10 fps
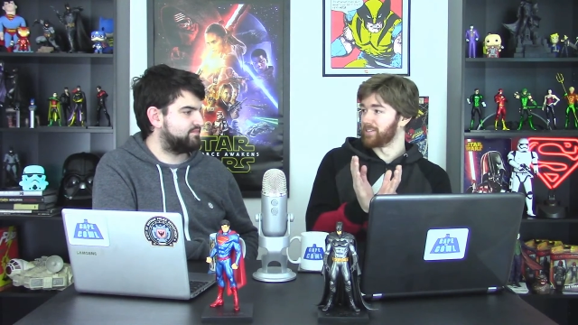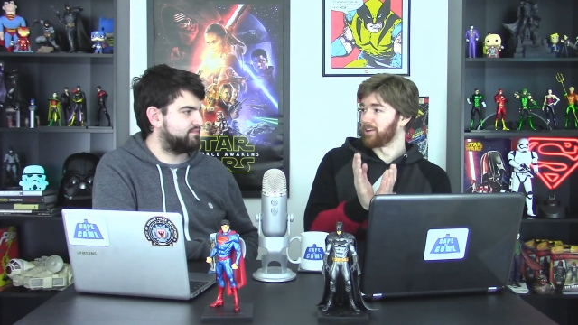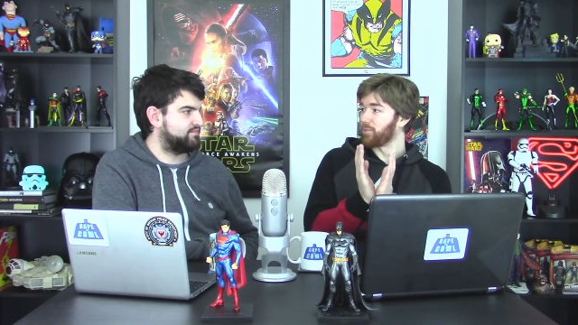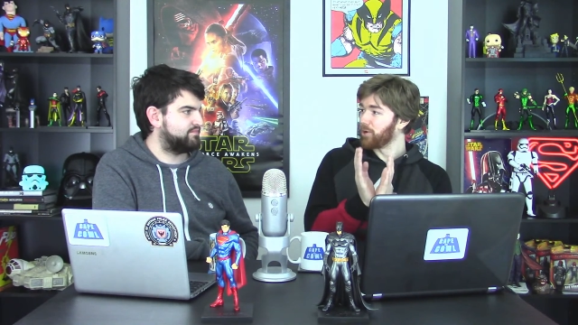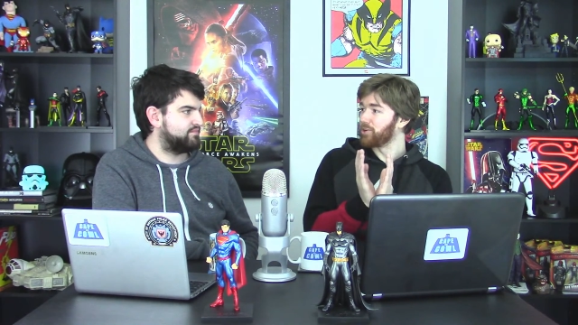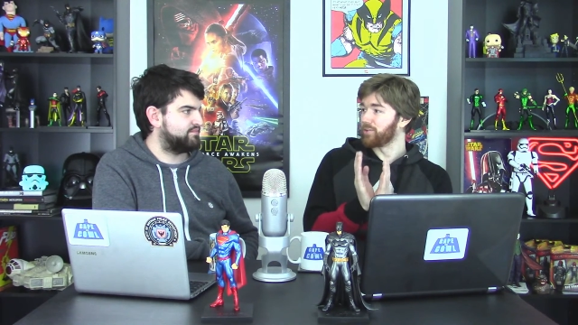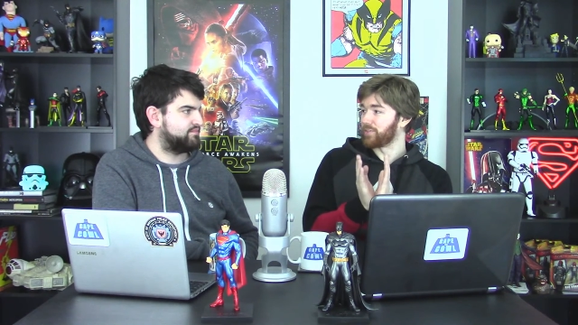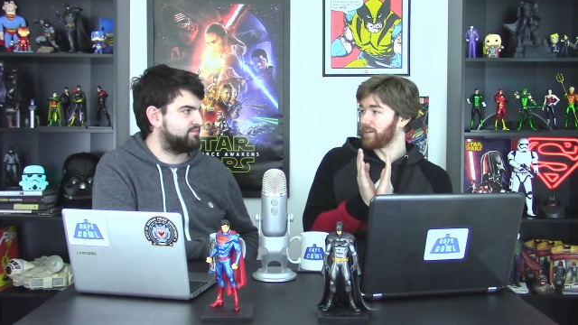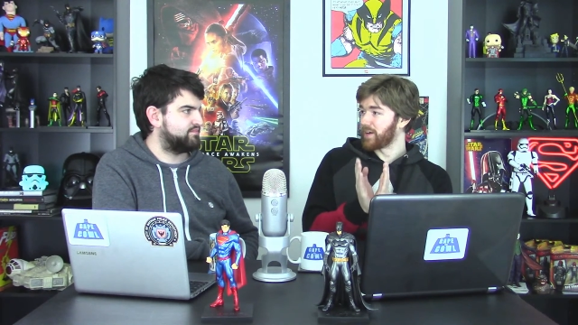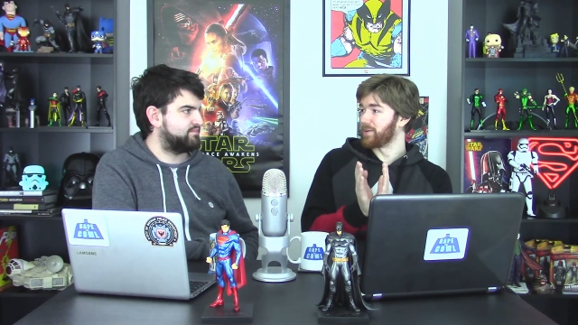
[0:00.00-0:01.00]
Speaker 1: and I wonder if
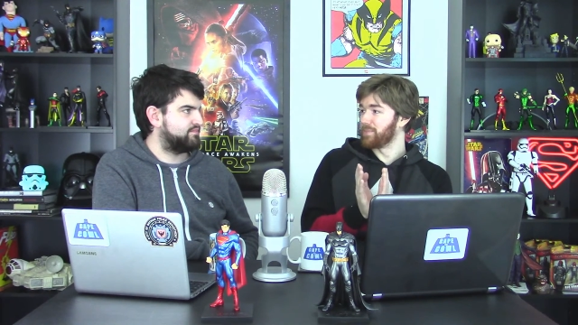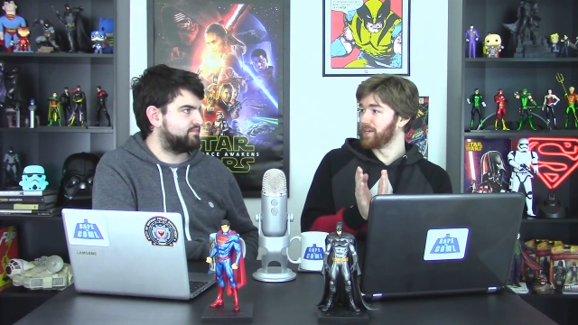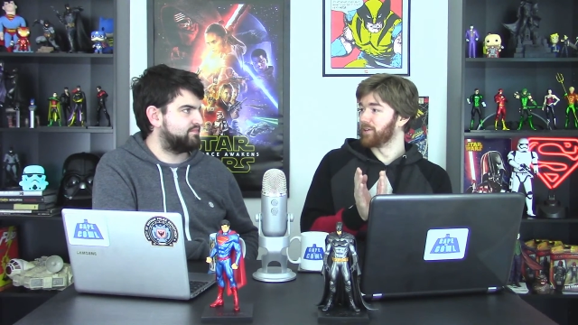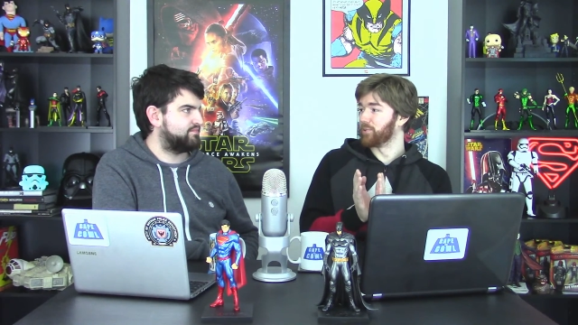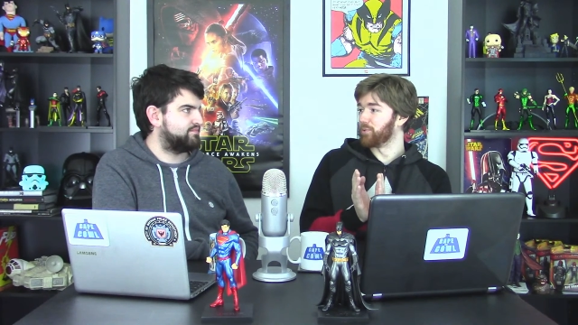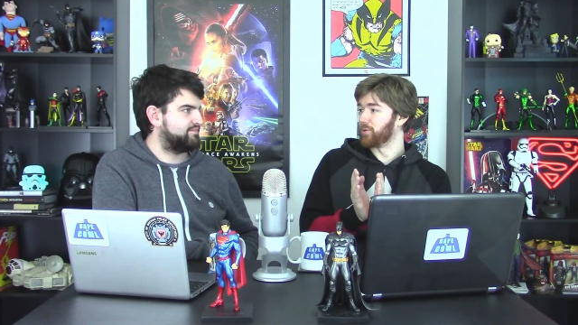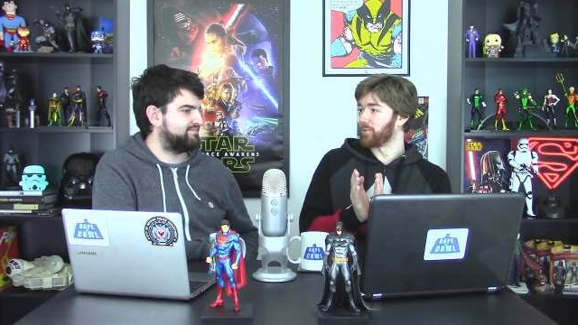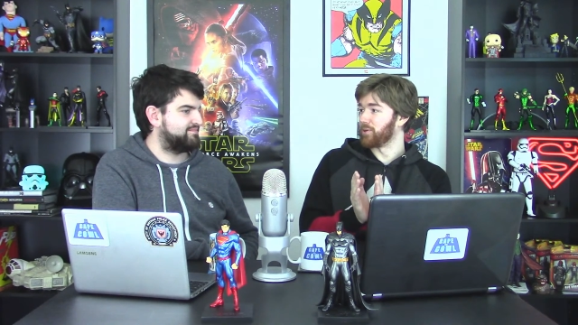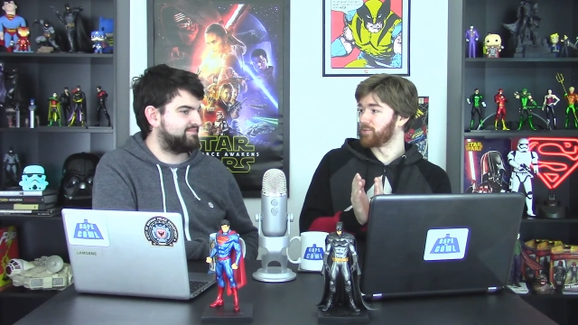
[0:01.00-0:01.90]
they've had a meeting at Warner Bros.